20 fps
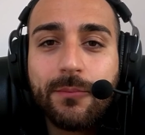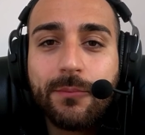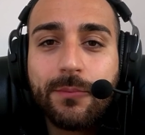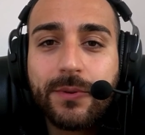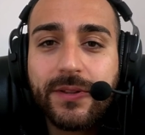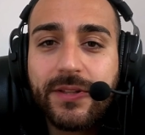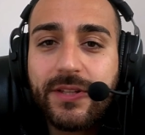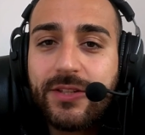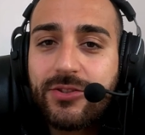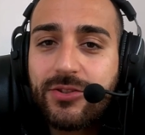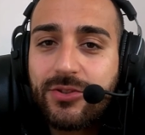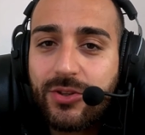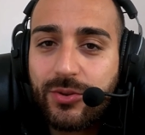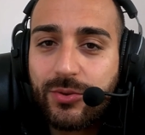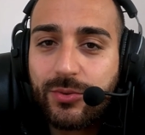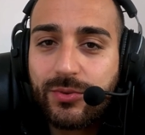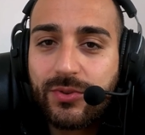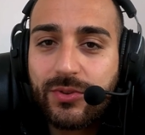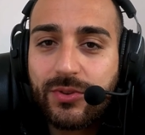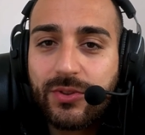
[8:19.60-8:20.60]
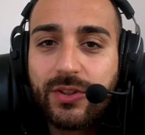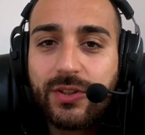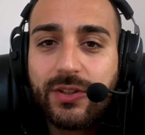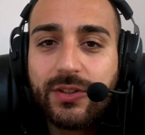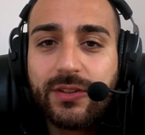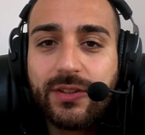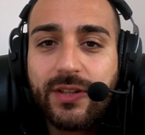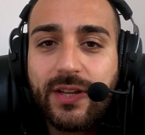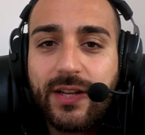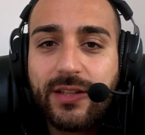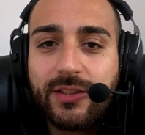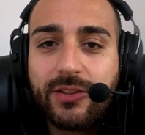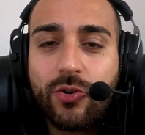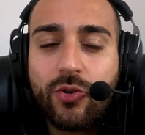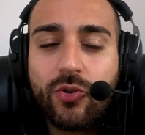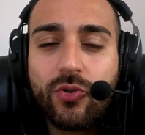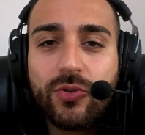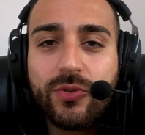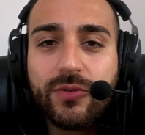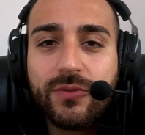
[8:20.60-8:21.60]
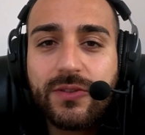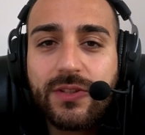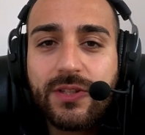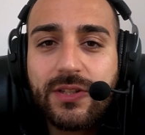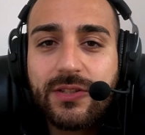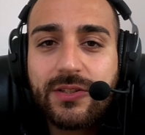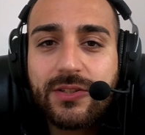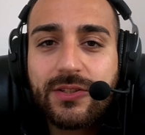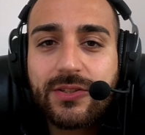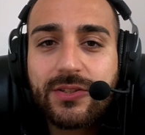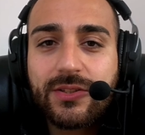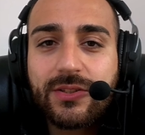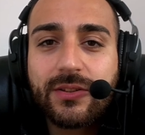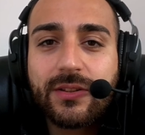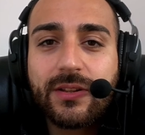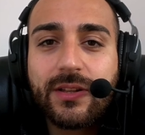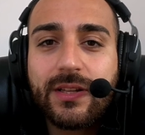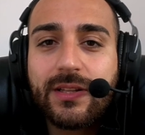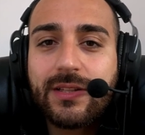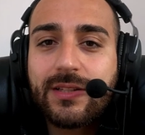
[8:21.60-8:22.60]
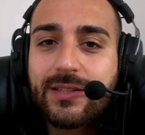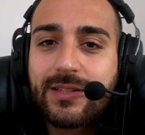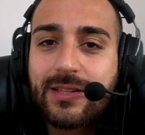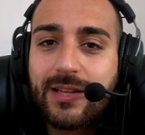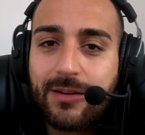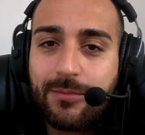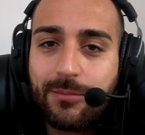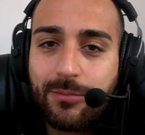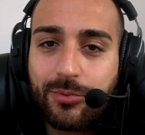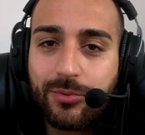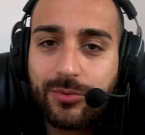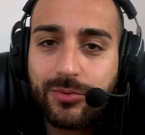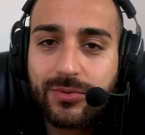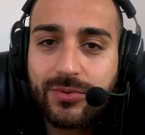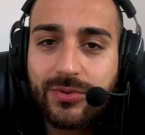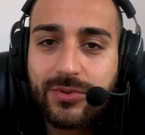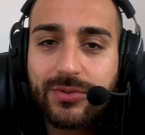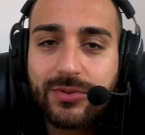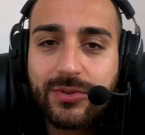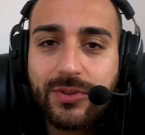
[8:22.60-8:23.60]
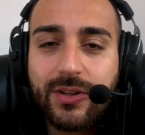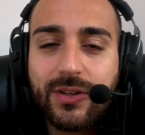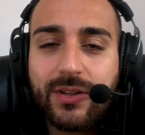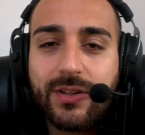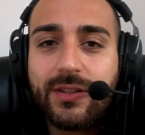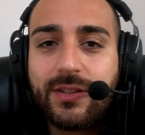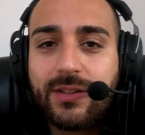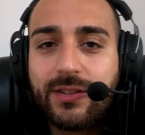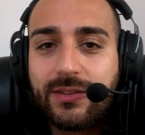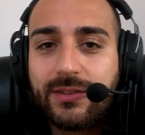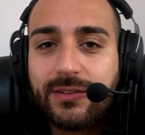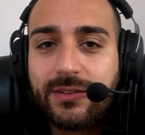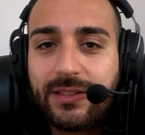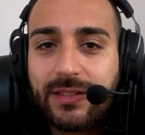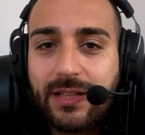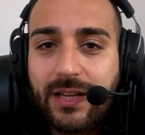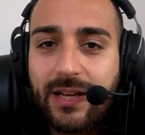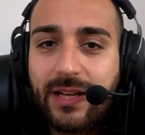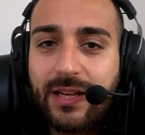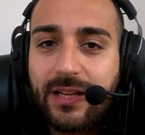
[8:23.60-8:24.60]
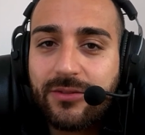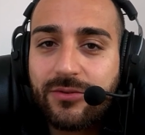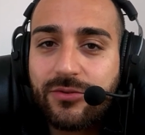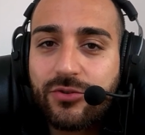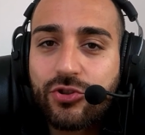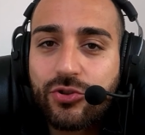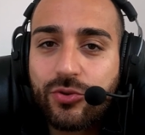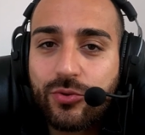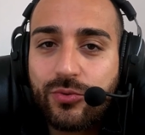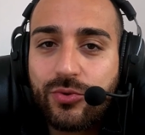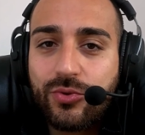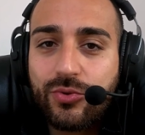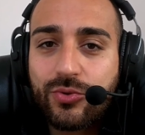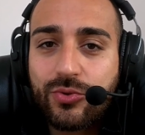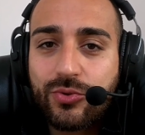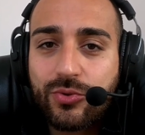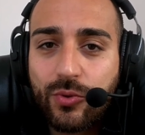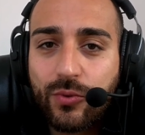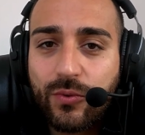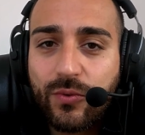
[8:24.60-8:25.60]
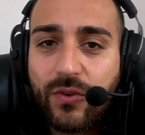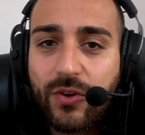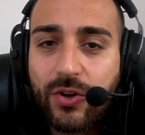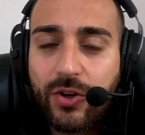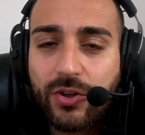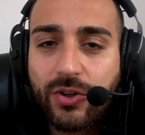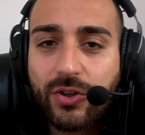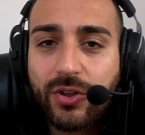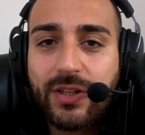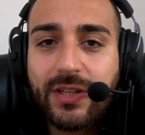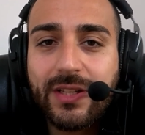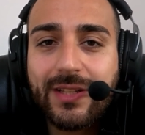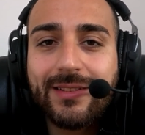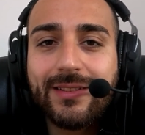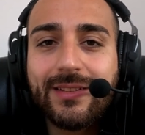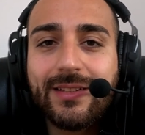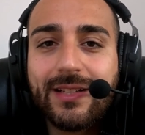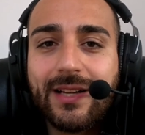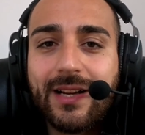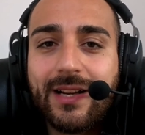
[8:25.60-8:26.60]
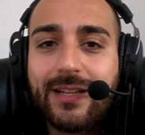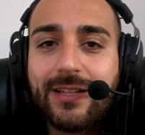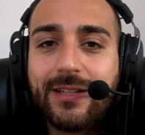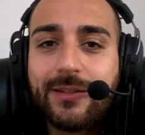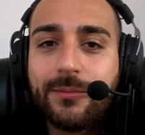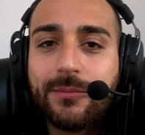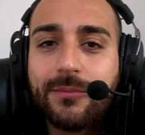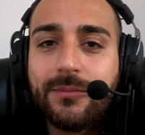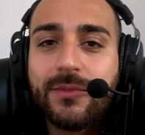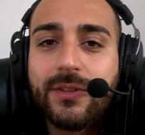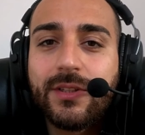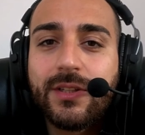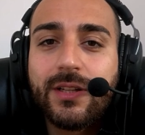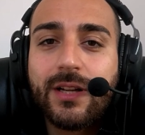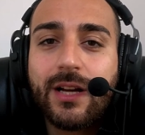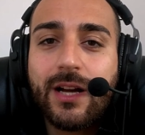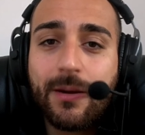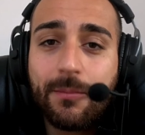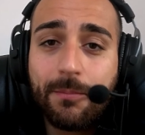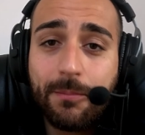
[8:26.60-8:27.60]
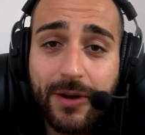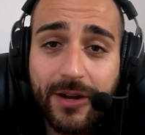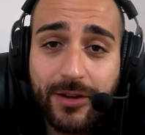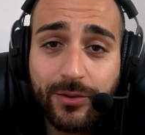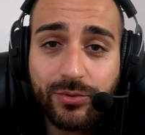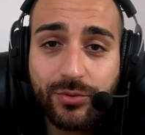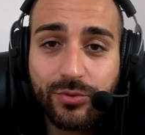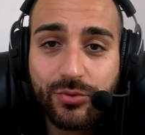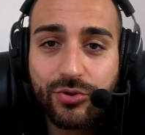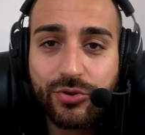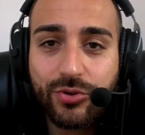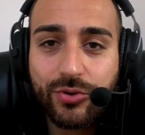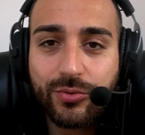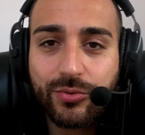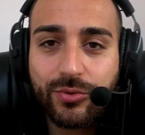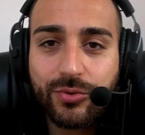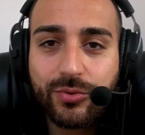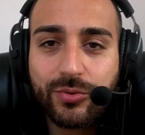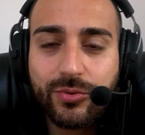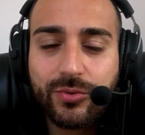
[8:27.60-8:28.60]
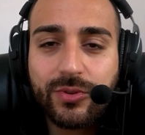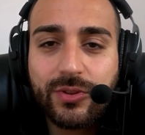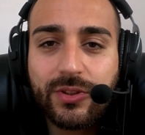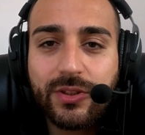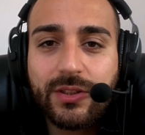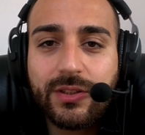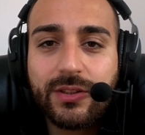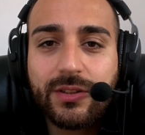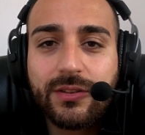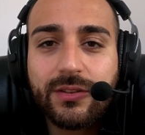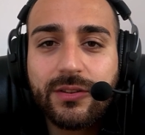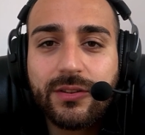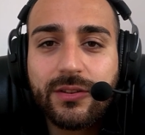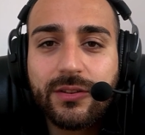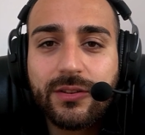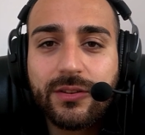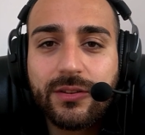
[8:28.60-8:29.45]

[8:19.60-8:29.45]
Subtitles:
Please note that all of these examples that I have shown you so far and that I am about to show you in